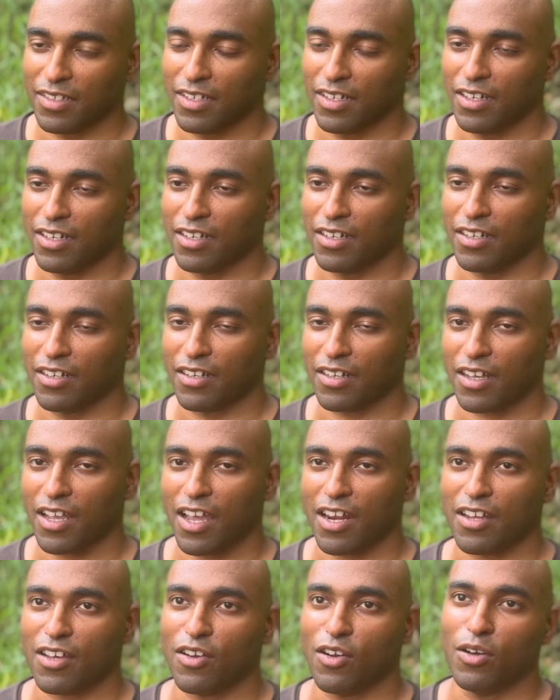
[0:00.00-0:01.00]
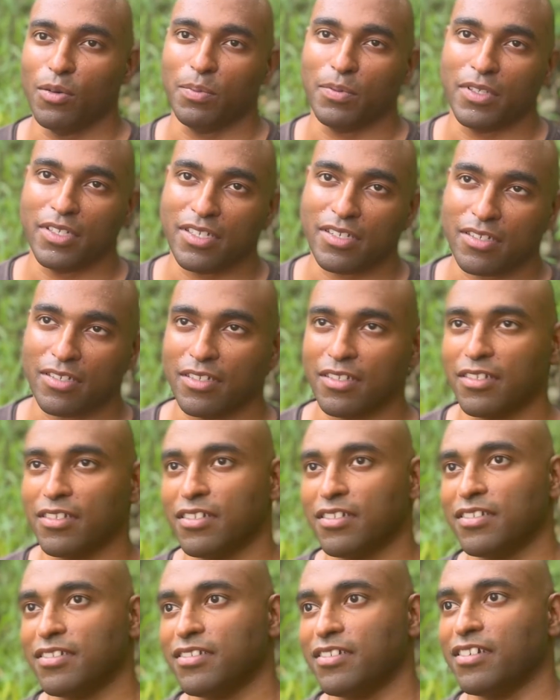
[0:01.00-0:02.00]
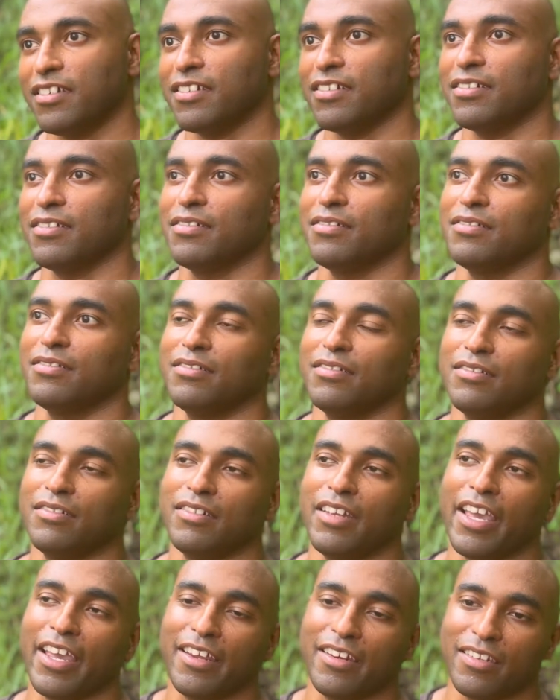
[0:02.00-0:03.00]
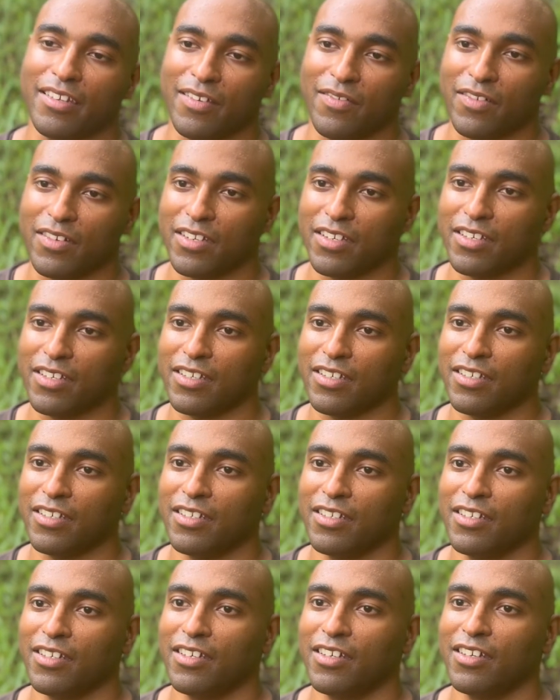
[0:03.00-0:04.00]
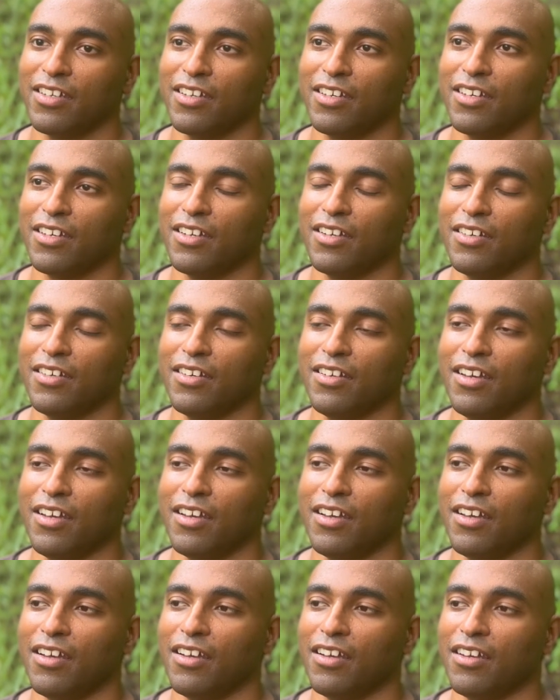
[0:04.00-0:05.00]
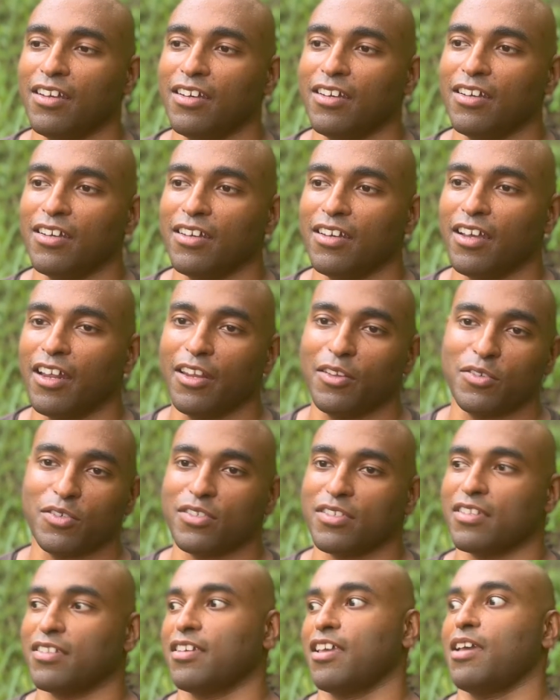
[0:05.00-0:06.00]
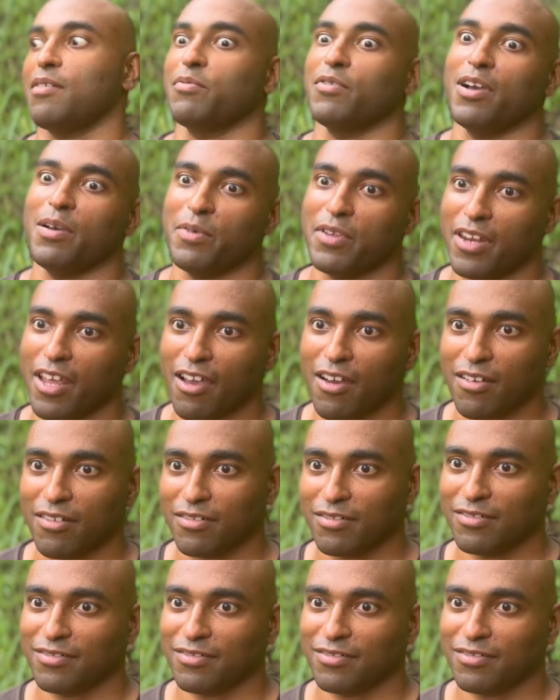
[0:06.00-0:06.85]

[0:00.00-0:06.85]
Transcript: Kind of hopelessness and negativity, and it just kept coming out